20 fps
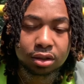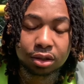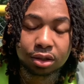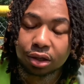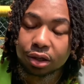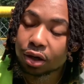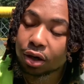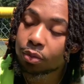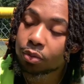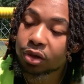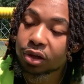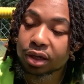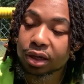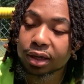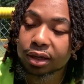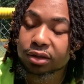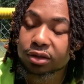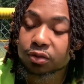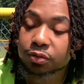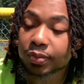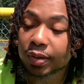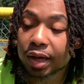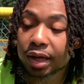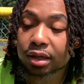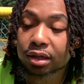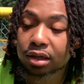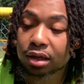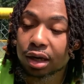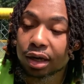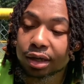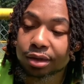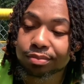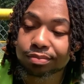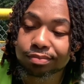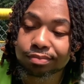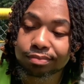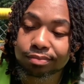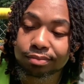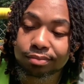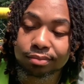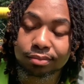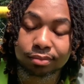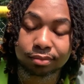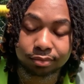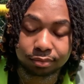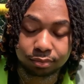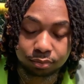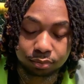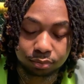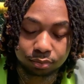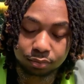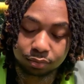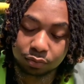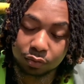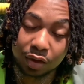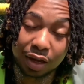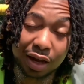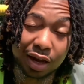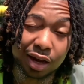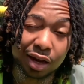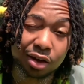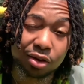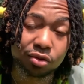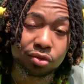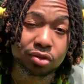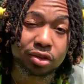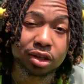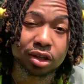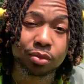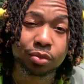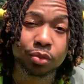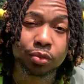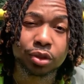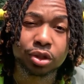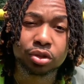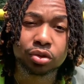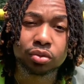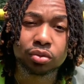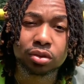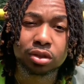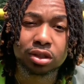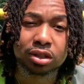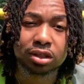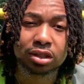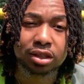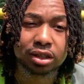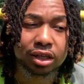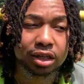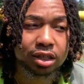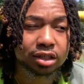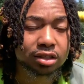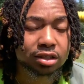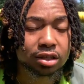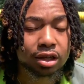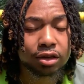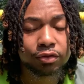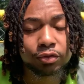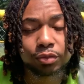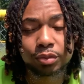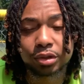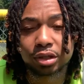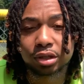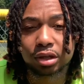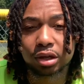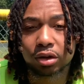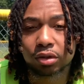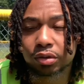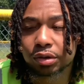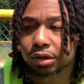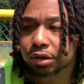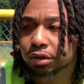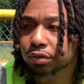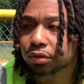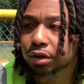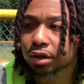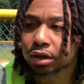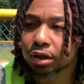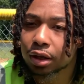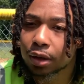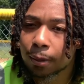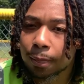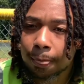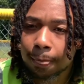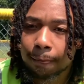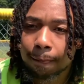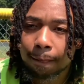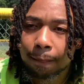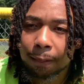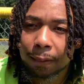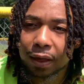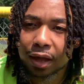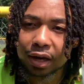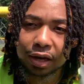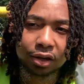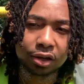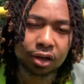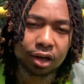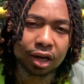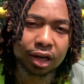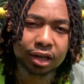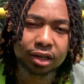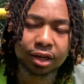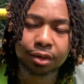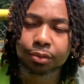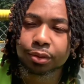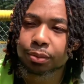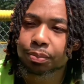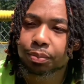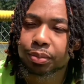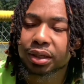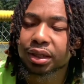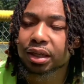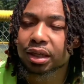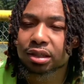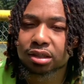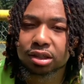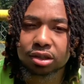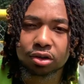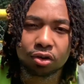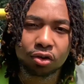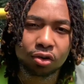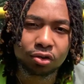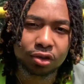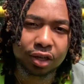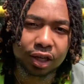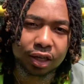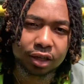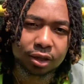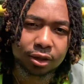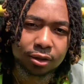And I'm looking at this pallet like, nah, I don't think I'm gonna be doing this today. It's time for me to go anyway. And it look like they've been BSing all day.